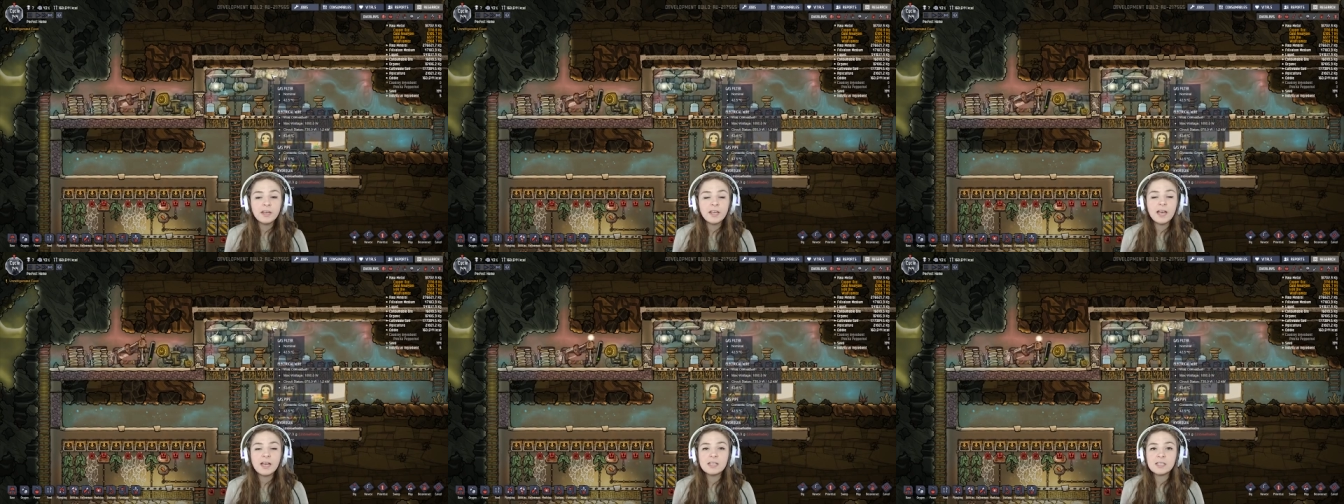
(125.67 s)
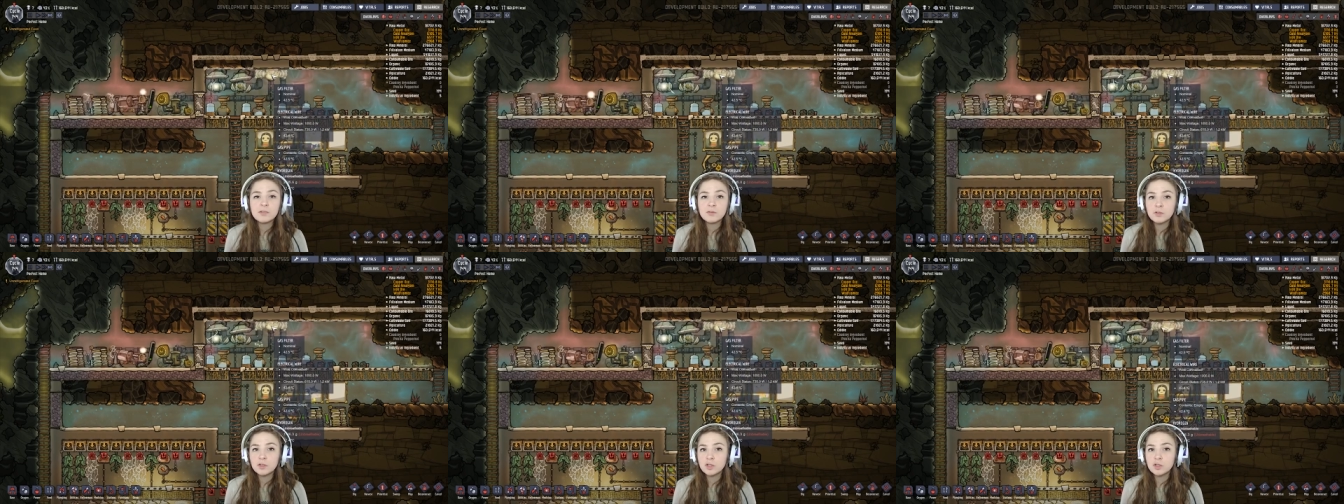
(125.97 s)

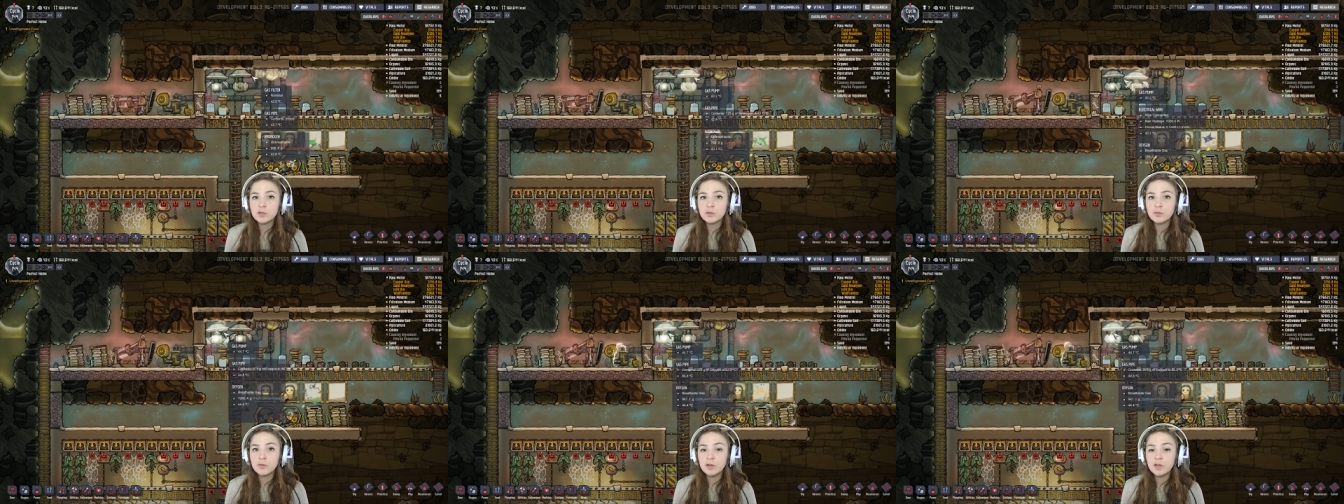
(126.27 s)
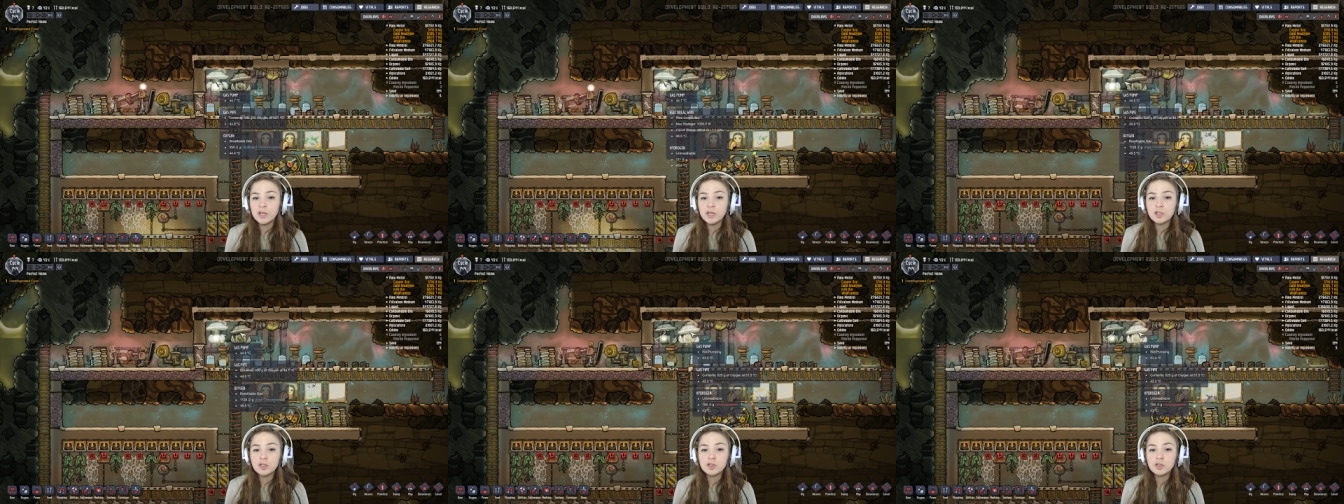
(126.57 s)
gas filter for
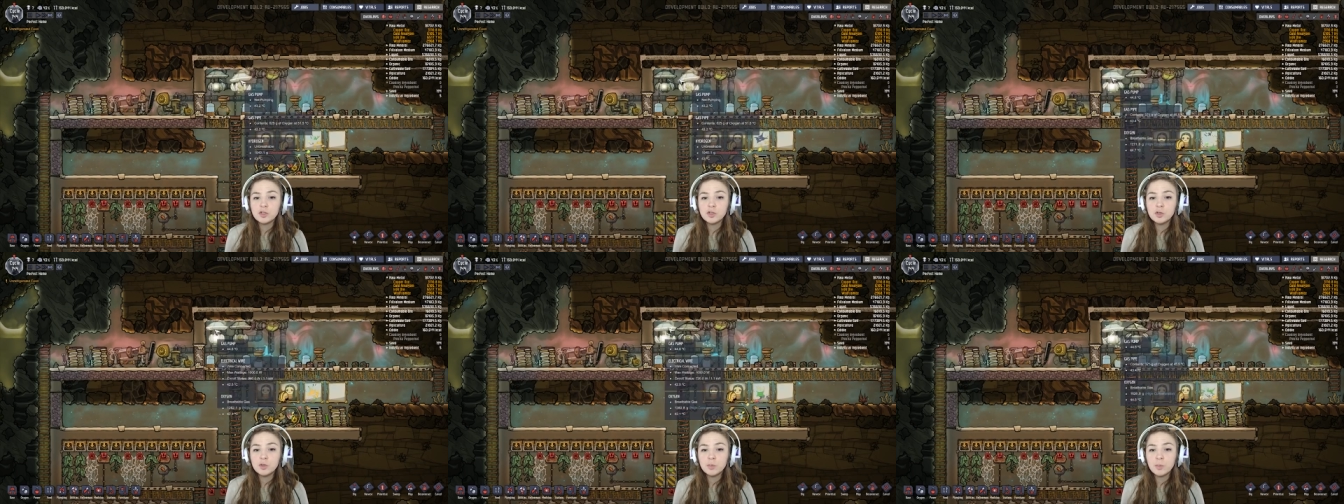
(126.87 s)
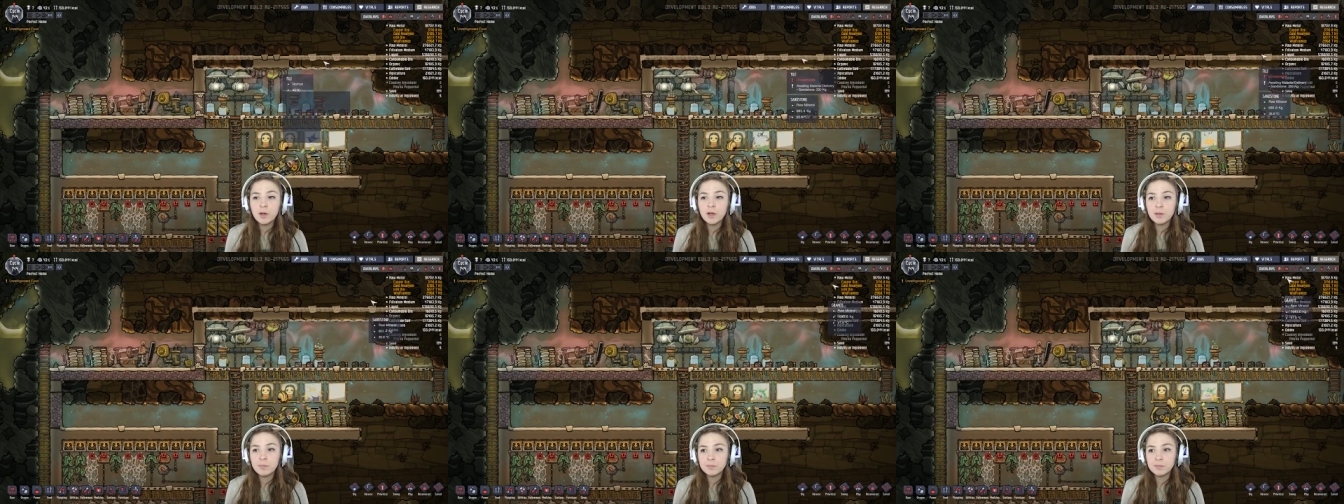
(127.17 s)
each two
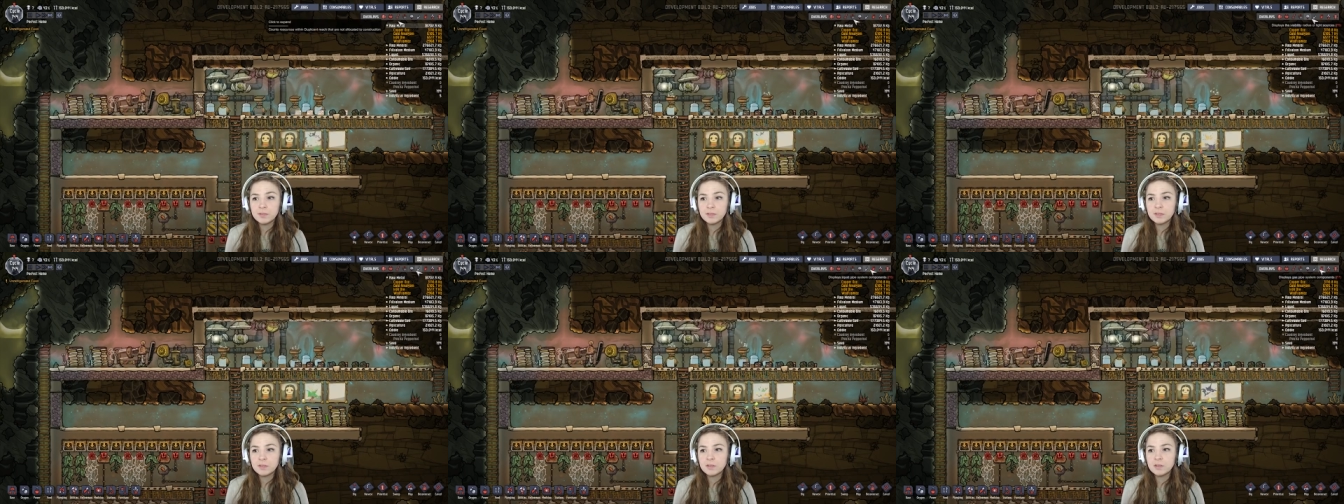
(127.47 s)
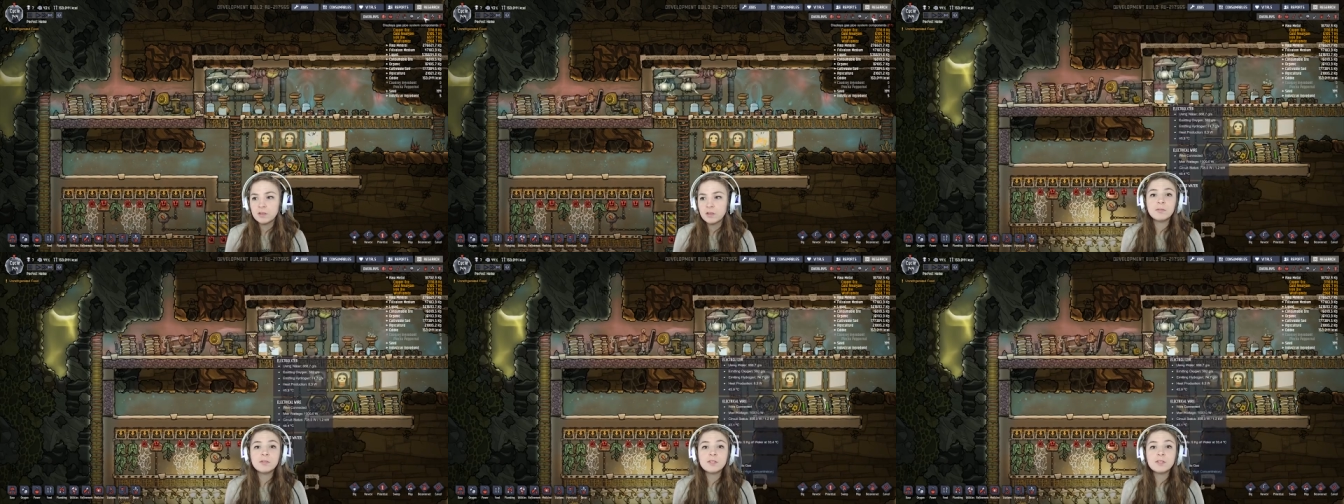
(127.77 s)
pumps.